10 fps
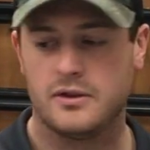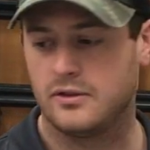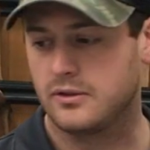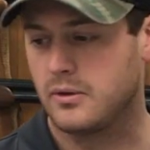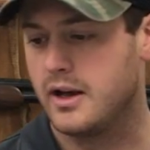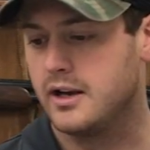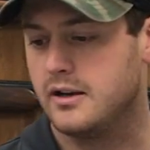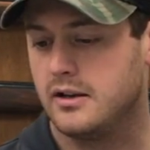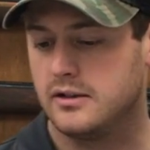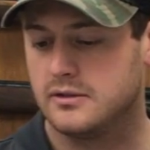It's
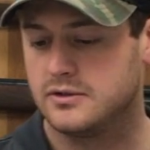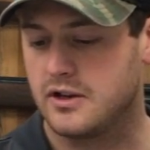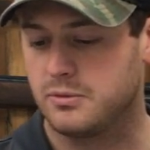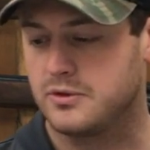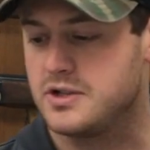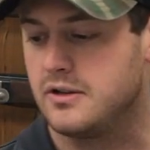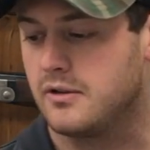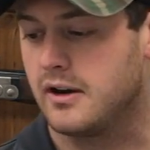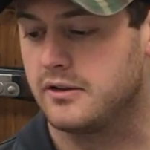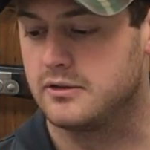threaded, adjustable cheek
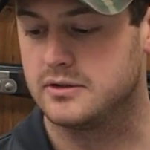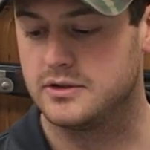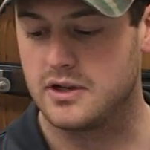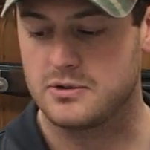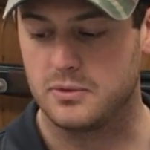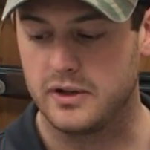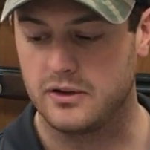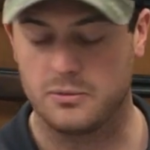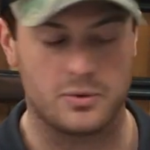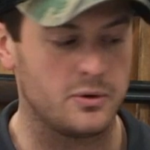riser, adjustable
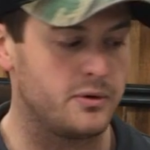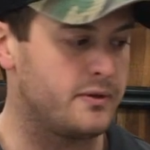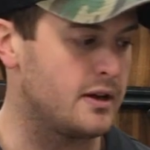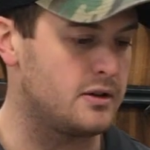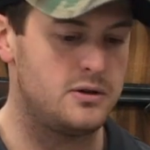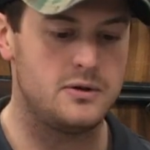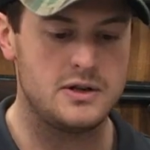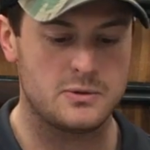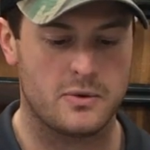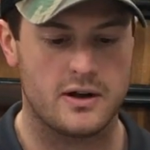length of pull. We've got
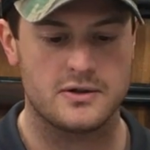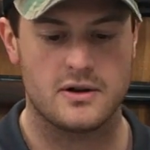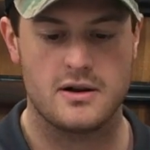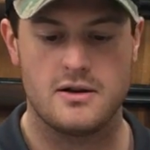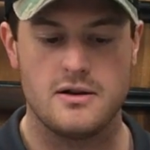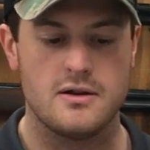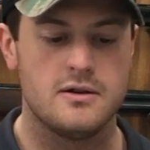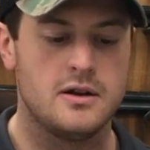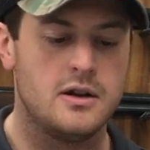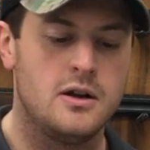QD spots right
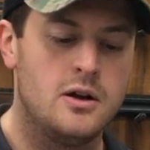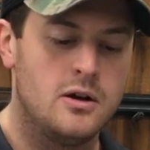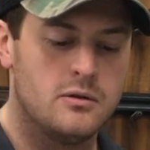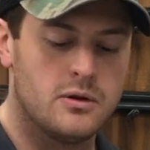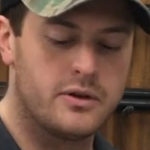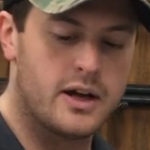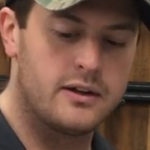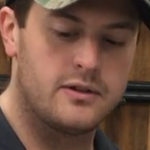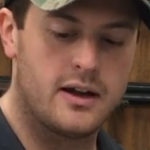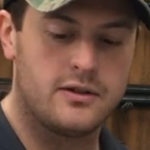here. Real
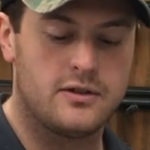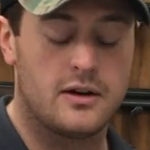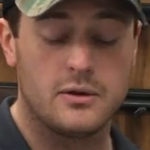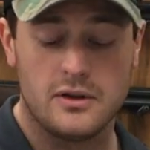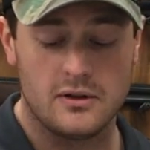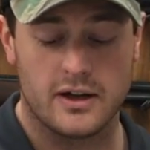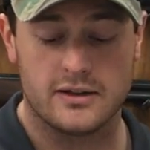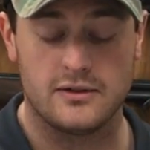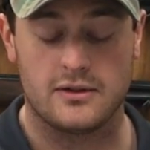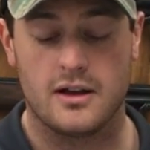nice action. I really do
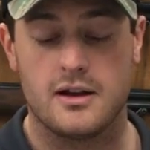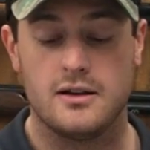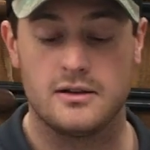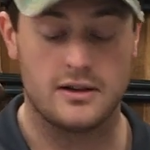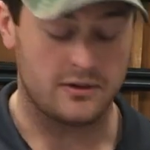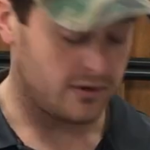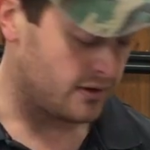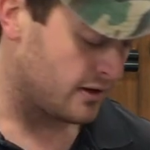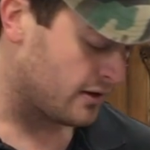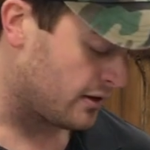like this gun, and
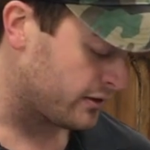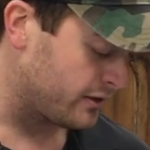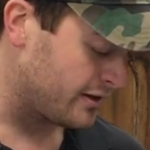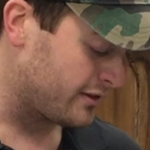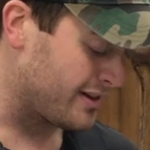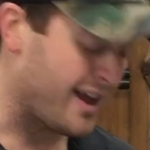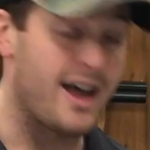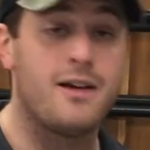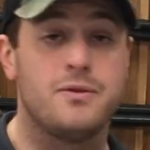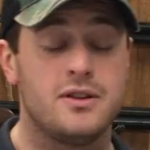considering it costs less than
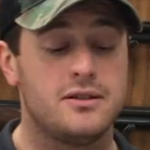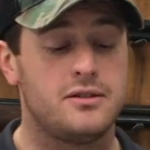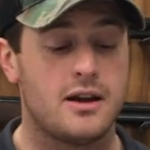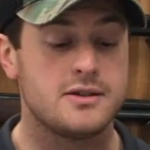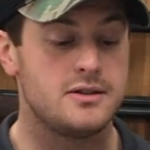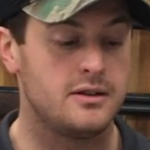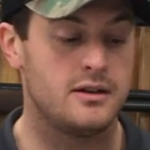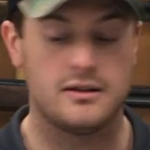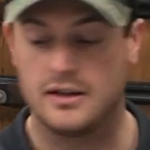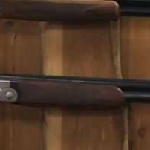half of that chassis gun.